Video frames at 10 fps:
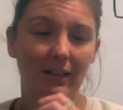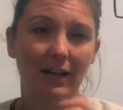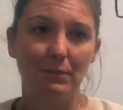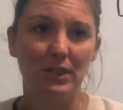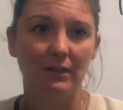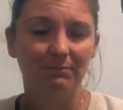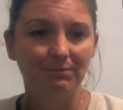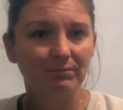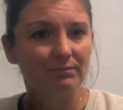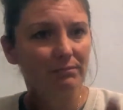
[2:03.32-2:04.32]
comes in.
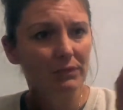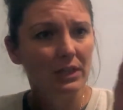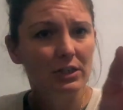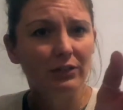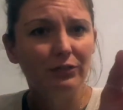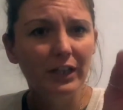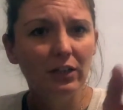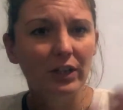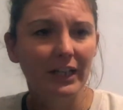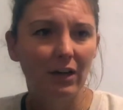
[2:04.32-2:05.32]
So if we
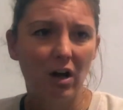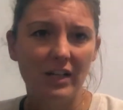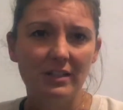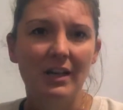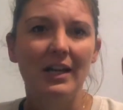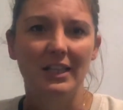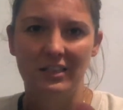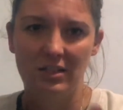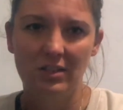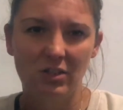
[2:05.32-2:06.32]
look at ice,
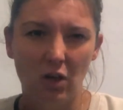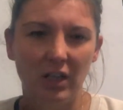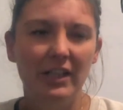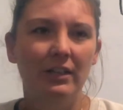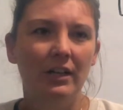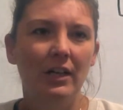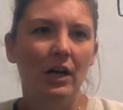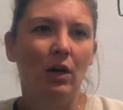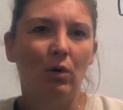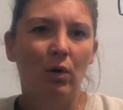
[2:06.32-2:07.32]
that's a solid,
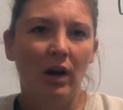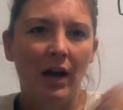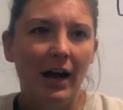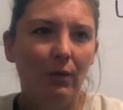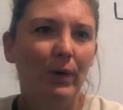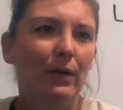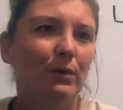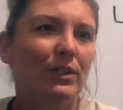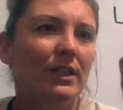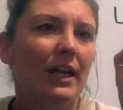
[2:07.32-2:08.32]
we
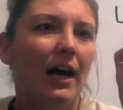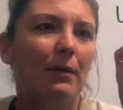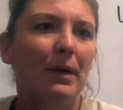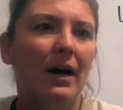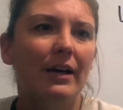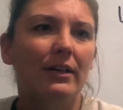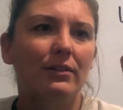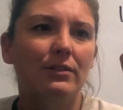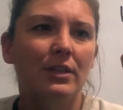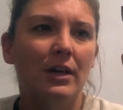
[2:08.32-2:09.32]
would see our
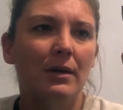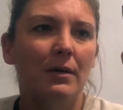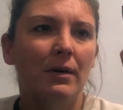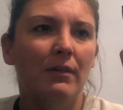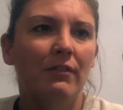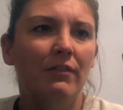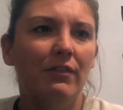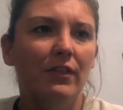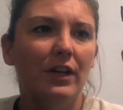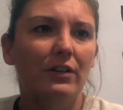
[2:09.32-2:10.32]
particles
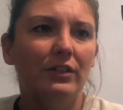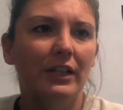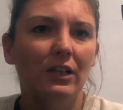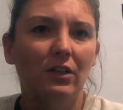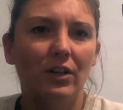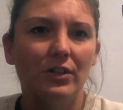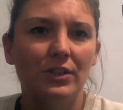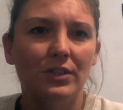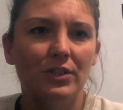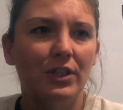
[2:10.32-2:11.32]
very
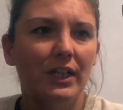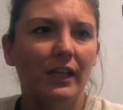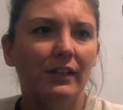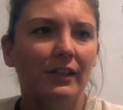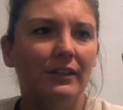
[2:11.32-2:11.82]
close together.